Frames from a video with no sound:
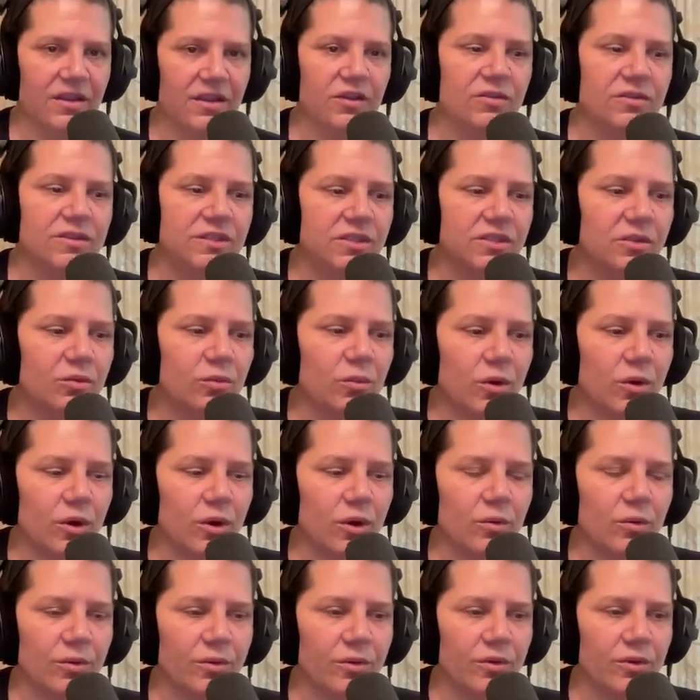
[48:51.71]
You still
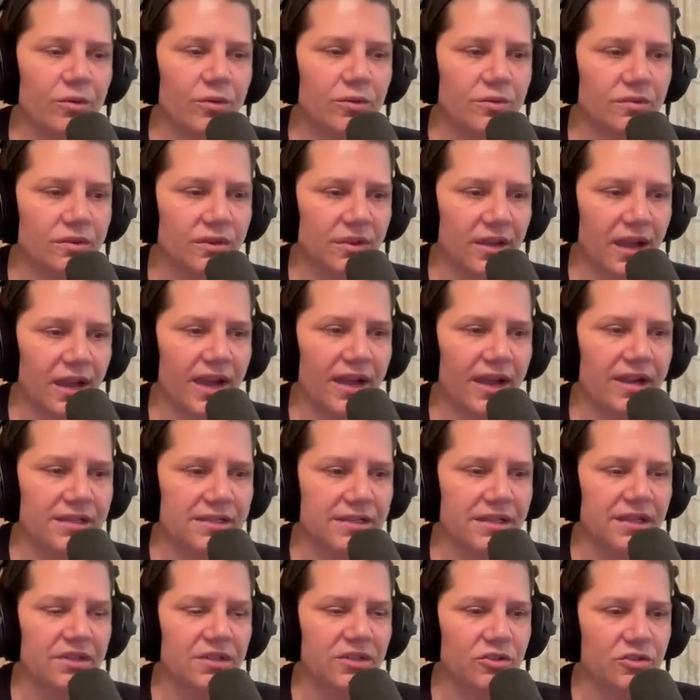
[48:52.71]
work with your
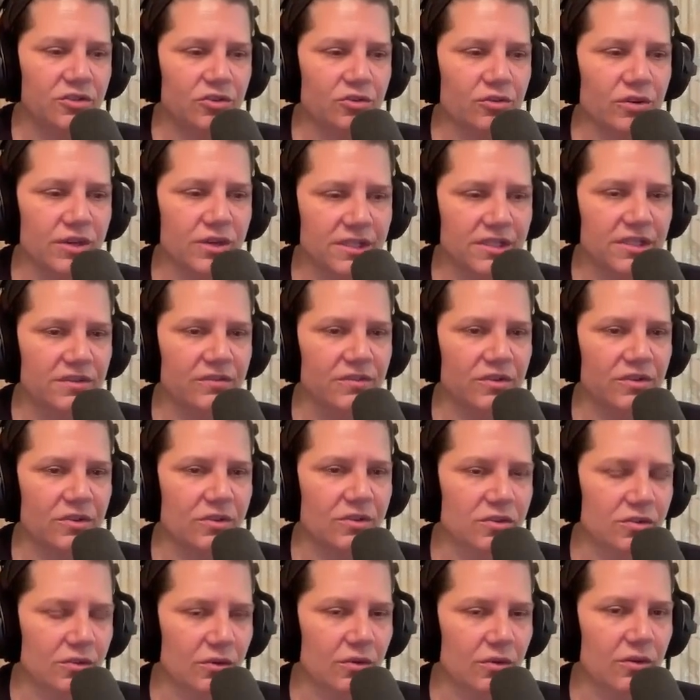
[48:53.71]
guides and your trust of your
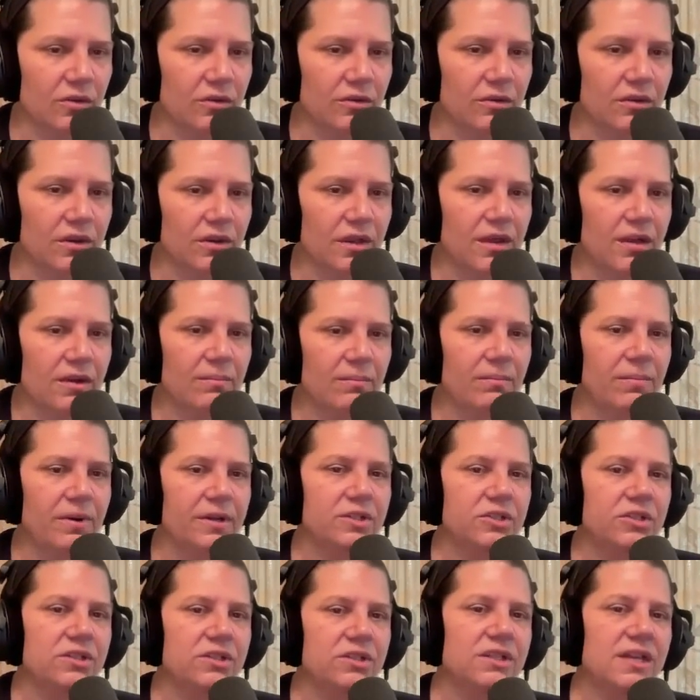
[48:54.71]
soul,
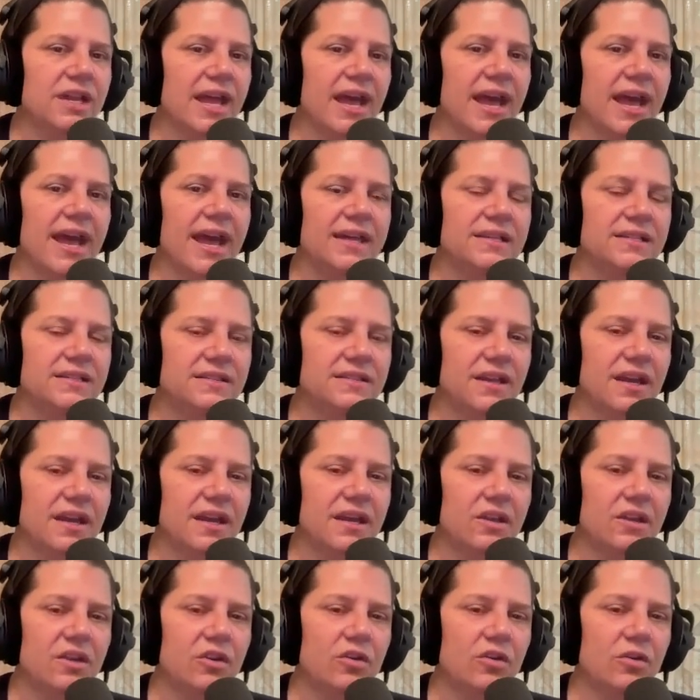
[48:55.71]
but just ask
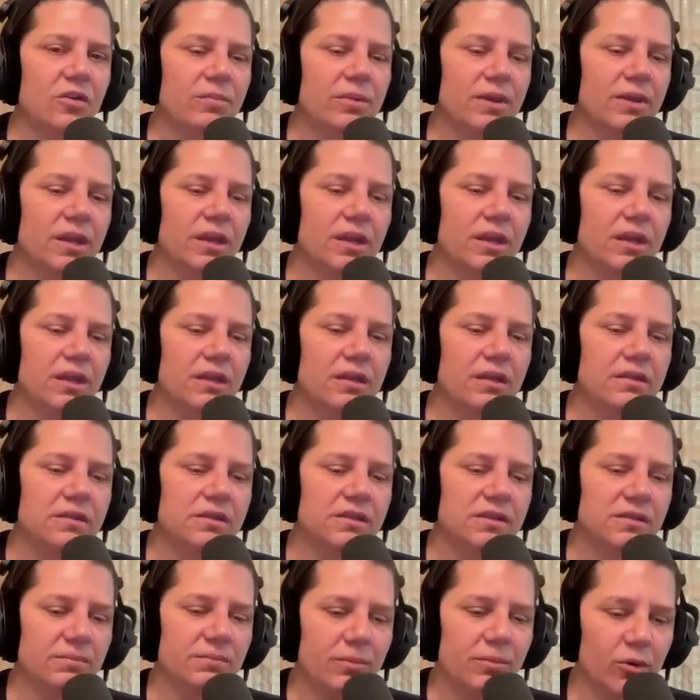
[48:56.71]
that you're being
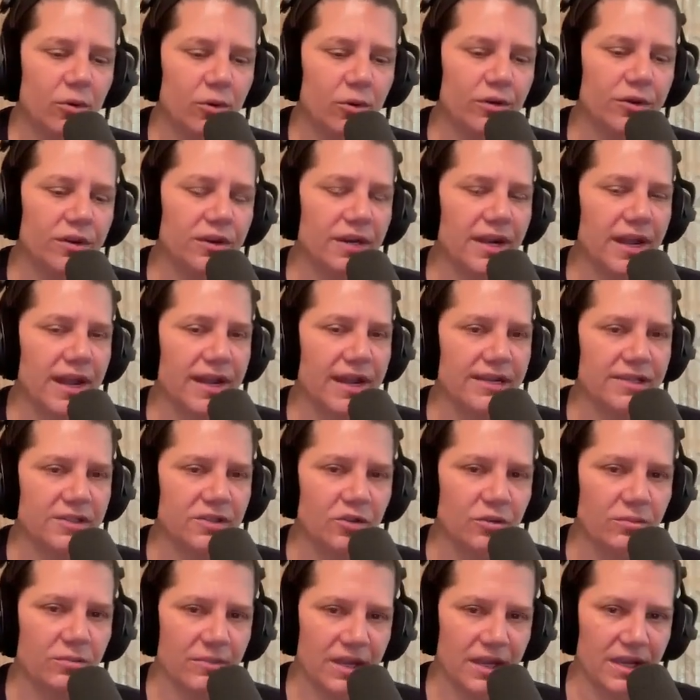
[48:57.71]
supported
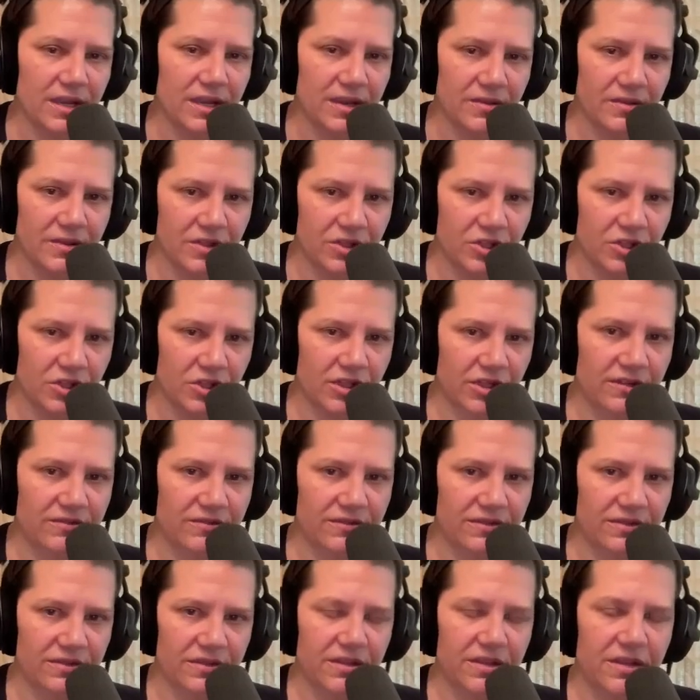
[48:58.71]
as you're making this
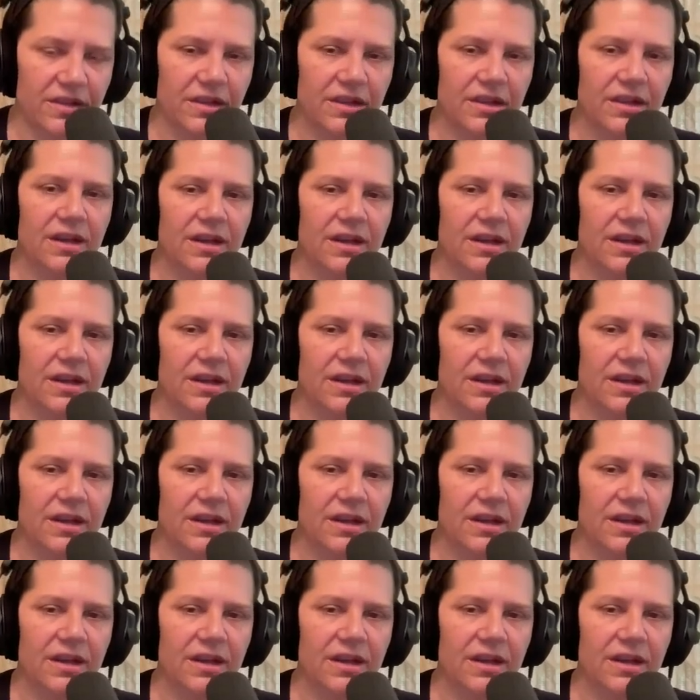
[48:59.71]
shift.